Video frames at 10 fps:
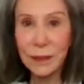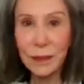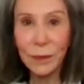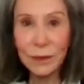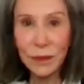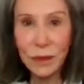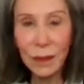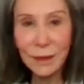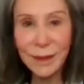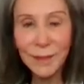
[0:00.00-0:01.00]
cut some of the
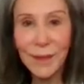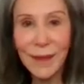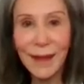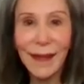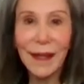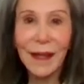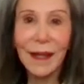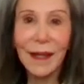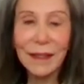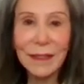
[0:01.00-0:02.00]
salt
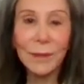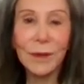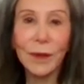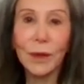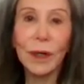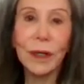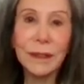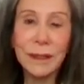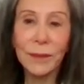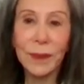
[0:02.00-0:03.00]
and some of the oil
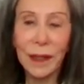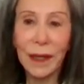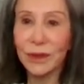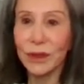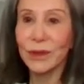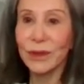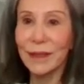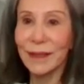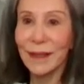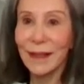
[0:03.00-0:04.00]
and some of the
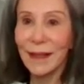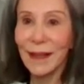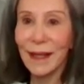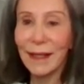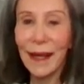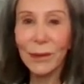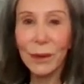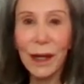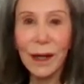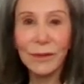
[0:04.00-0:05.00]
cashews. And I
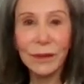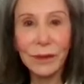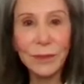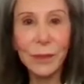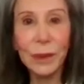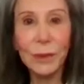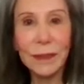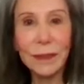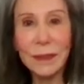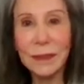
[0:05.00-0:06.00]
would have to
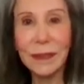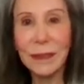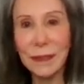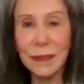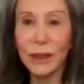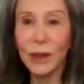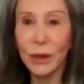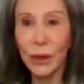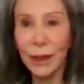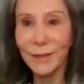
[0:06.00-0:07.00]
experiment to see, is it still
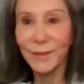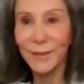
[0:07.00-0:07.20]
good?